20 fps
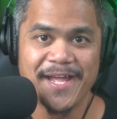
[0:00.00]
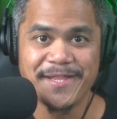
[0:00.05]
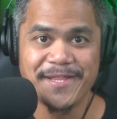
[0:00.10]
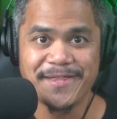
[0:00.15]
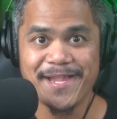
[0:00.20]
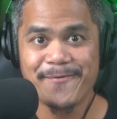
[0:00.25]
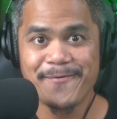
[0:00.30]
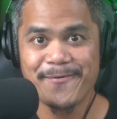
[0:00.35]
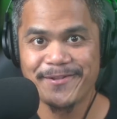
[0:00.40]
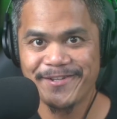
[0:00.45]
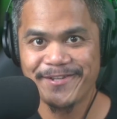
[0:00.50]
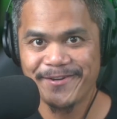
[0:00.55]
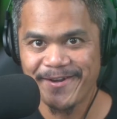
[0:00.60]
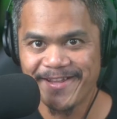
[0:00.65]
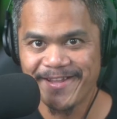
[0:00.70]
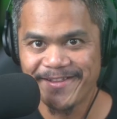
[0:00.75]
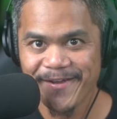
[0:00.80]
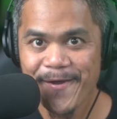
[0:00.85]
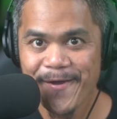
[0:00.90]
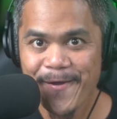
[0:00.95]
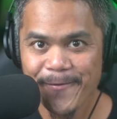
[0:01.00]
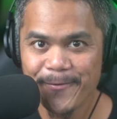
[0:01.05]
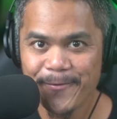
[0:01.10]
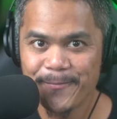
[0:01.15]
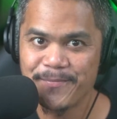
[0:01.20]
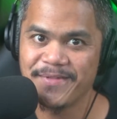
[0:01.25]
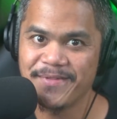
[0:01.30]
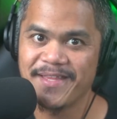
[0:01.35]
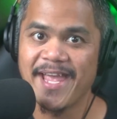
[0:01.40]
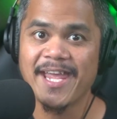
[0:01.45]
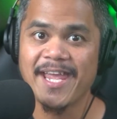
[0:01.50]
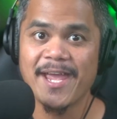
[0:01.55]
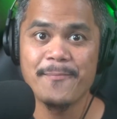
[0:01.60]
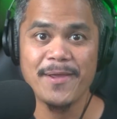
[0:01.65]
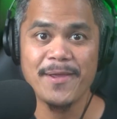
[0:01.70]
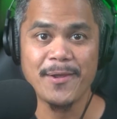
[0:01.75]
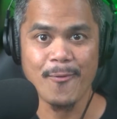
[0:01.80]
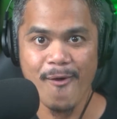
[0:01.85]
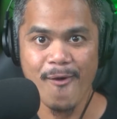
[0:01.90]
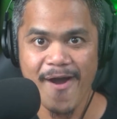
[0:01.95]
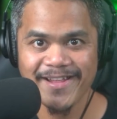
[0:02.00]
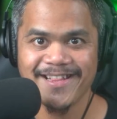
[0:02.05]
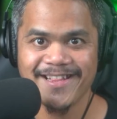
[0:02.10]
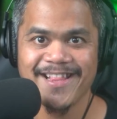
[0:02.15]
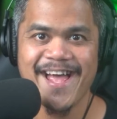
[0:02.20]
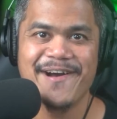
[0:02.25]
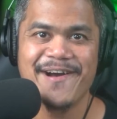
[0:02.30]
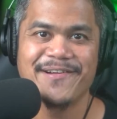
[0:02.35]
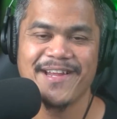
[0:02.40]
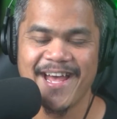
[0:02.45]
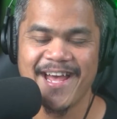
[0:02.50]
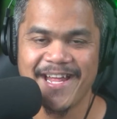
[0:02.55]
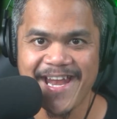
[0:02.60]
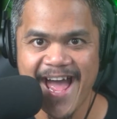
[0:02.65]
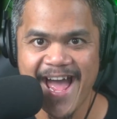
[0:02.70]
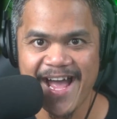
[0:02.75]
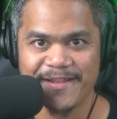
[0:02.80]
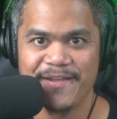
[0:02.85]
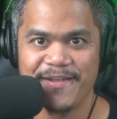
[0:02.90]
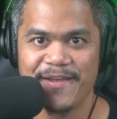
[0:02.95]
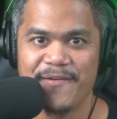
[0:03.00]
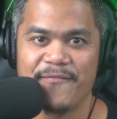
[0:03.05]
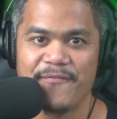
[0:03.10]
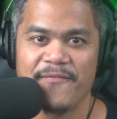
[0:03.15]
Now, when they're at home, they can be quite loud and active.